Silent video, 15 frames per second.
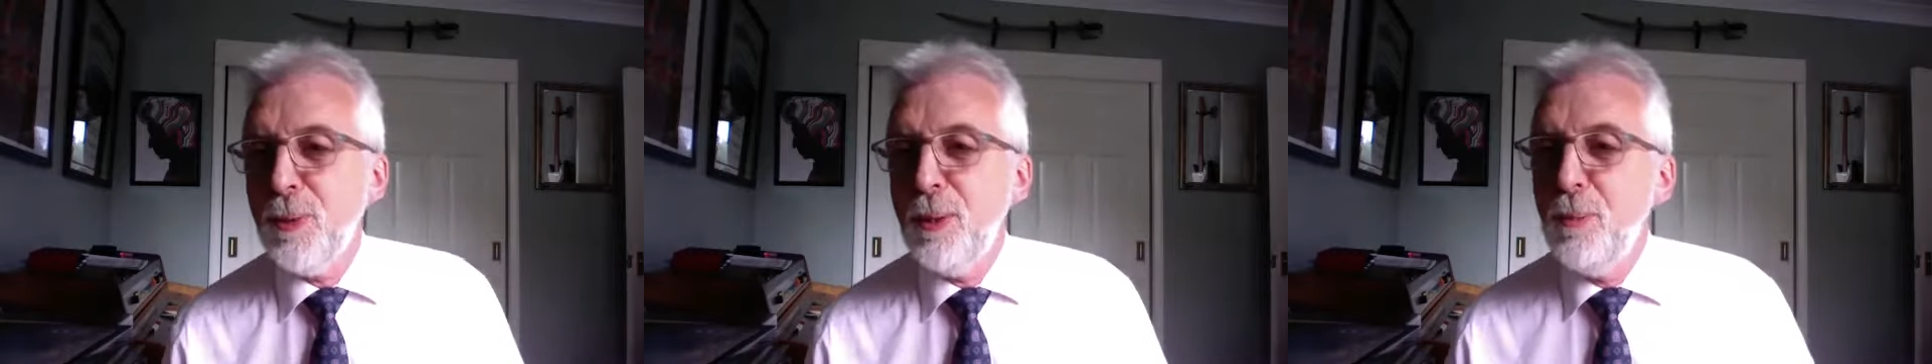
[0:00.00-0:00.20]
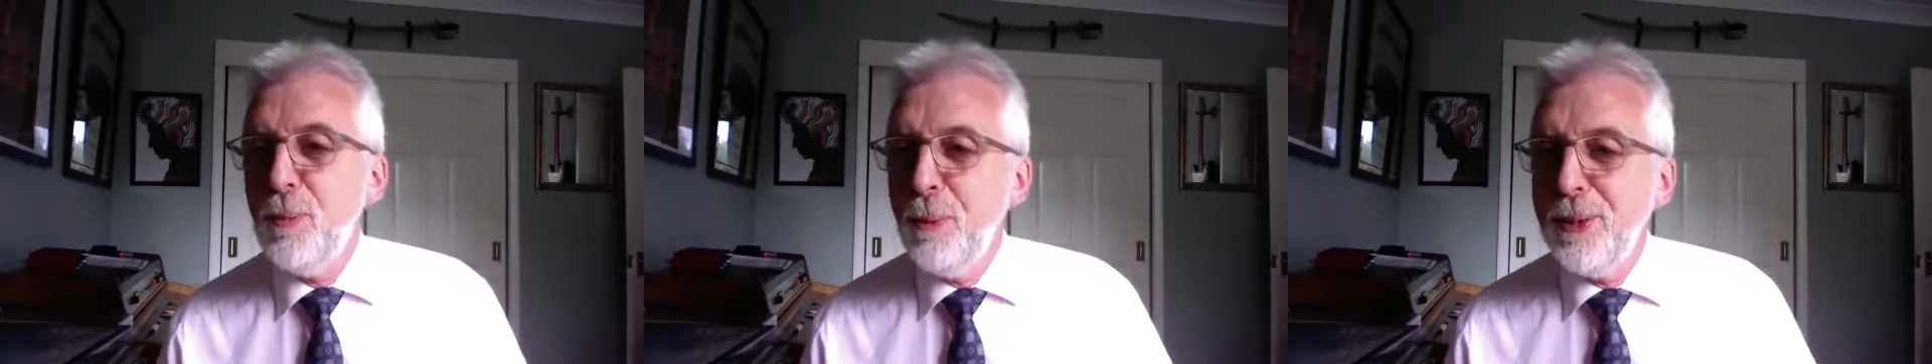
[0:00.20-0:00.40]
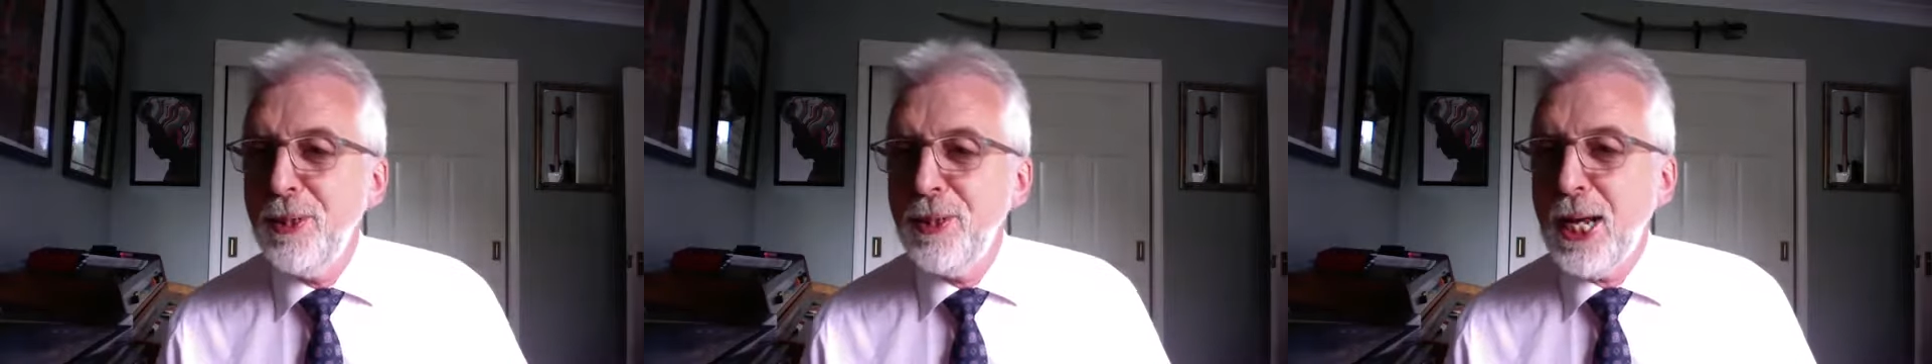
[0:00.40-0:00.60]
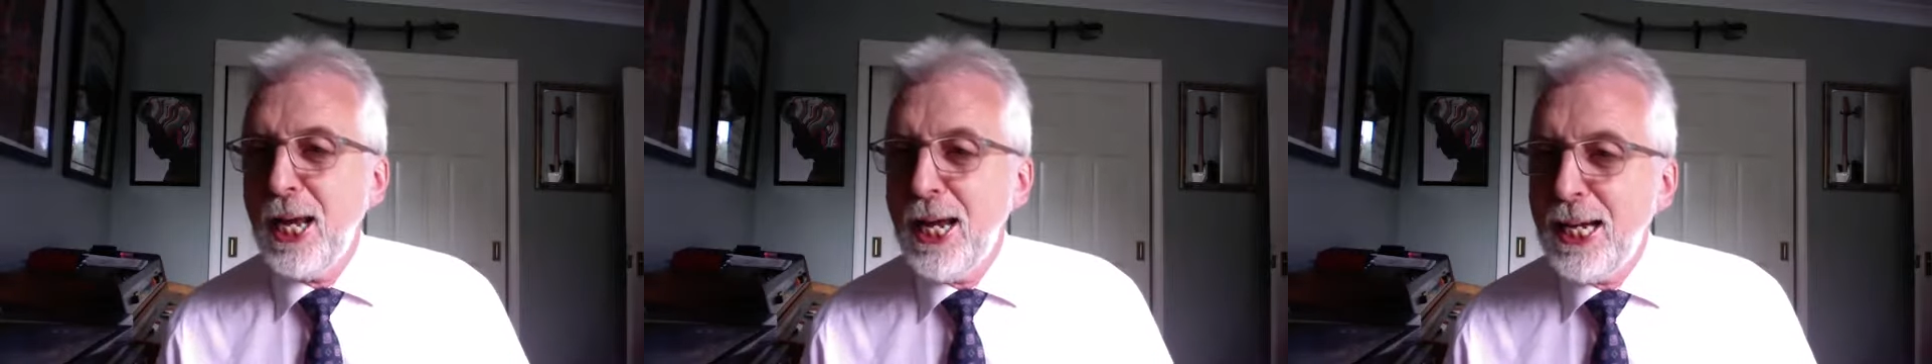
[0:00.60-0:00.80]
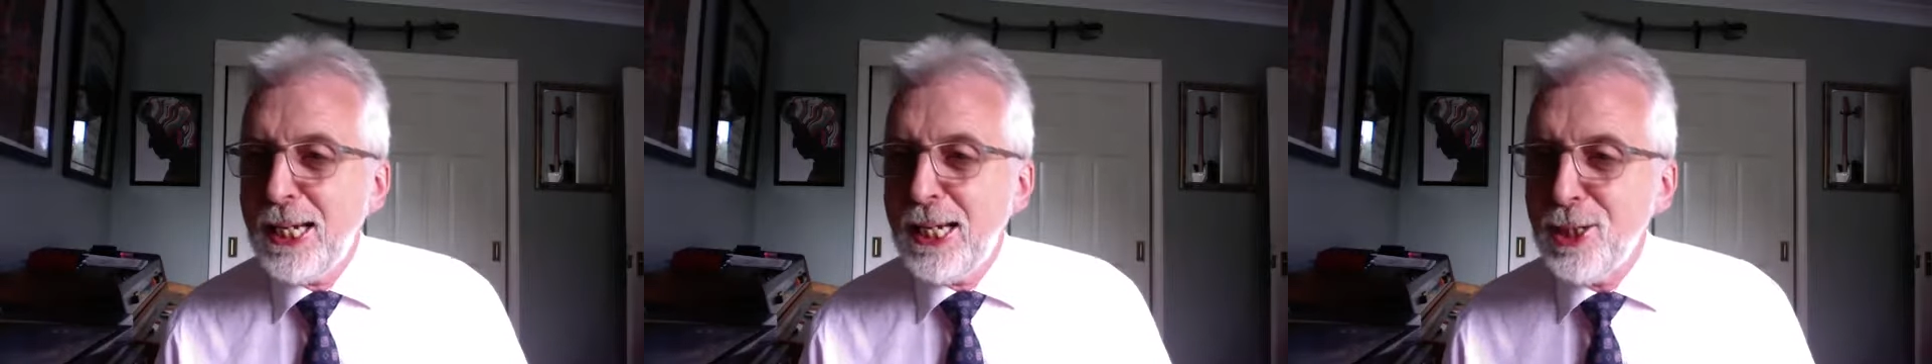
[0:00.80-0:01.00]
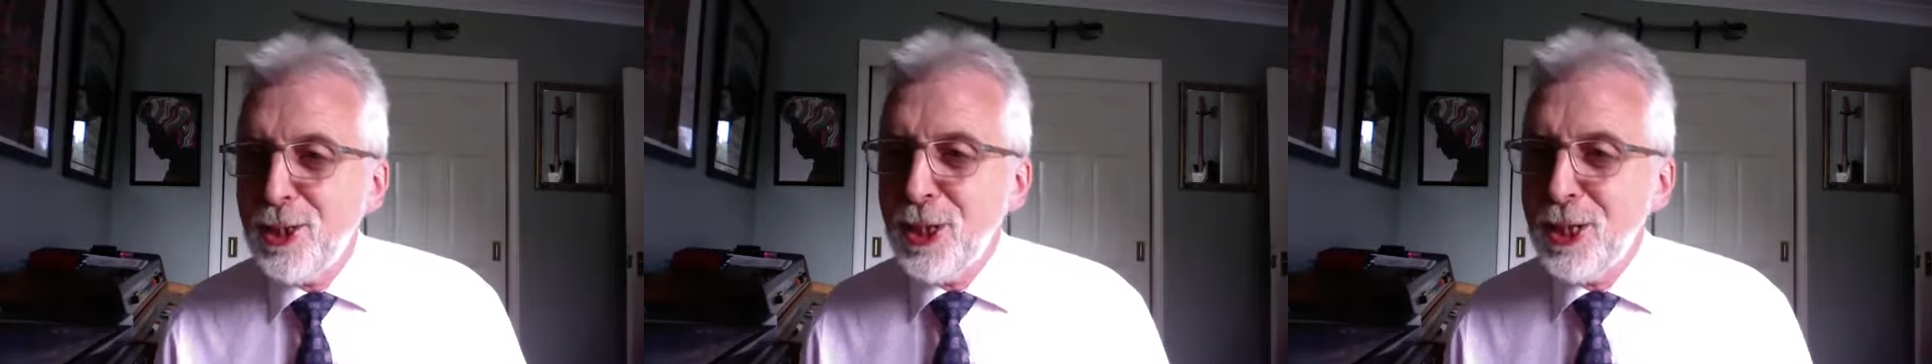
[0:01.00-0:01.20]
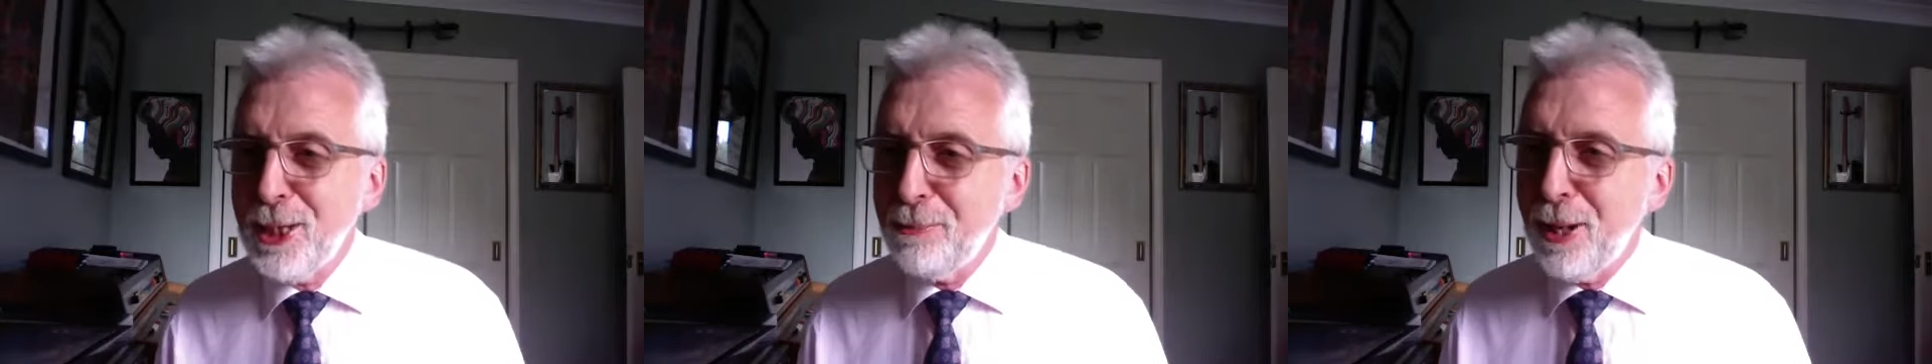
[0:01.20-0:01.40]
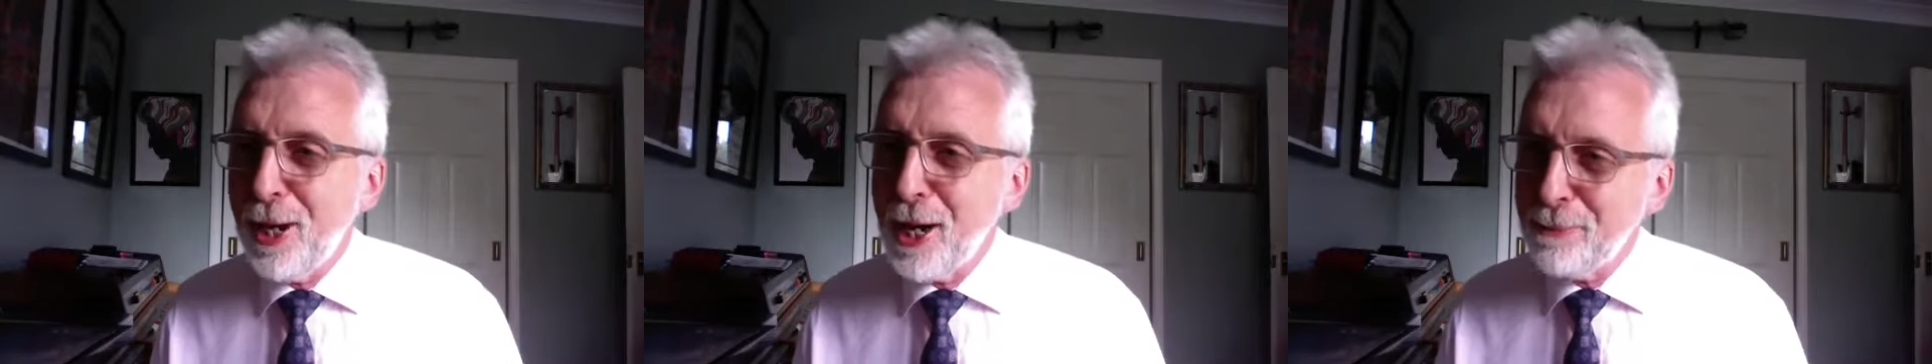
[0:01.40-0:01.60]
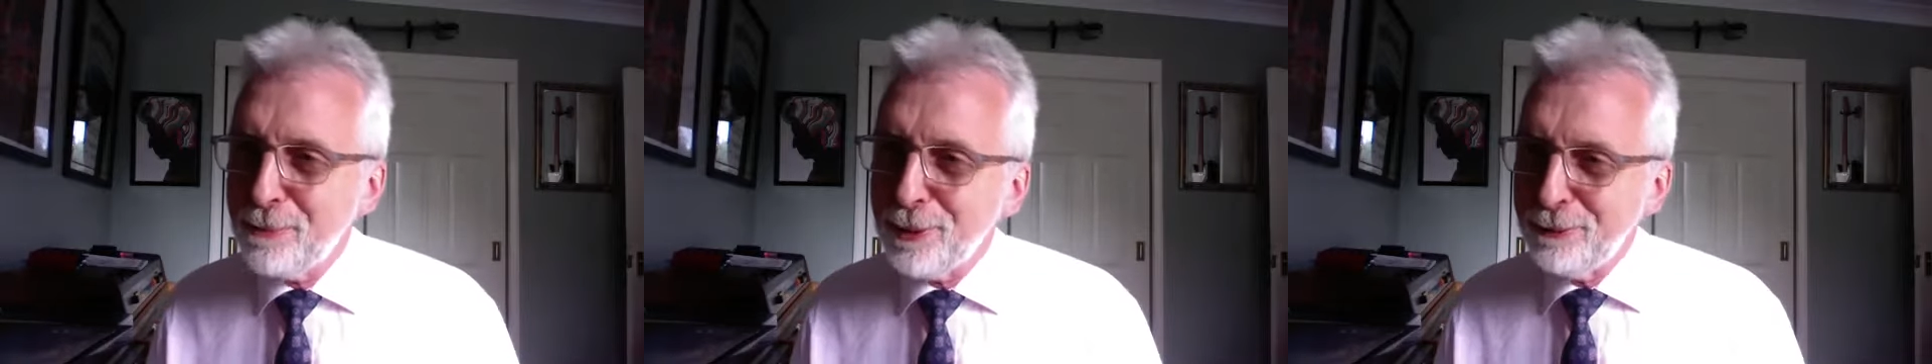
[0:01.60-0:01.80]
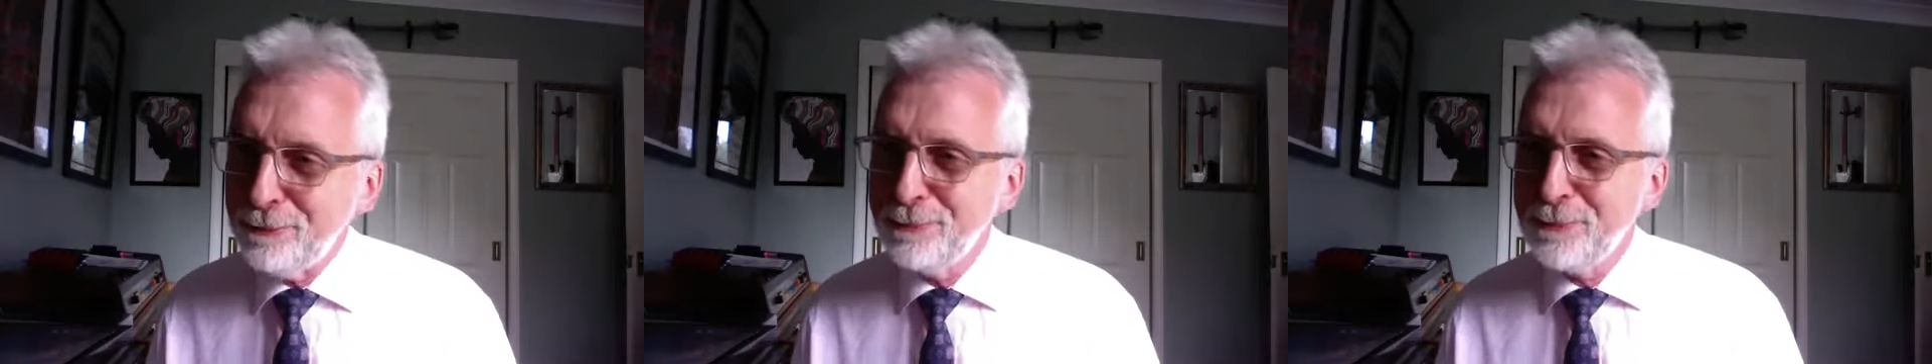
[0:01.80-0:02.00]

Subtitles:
woman's age in the Bible.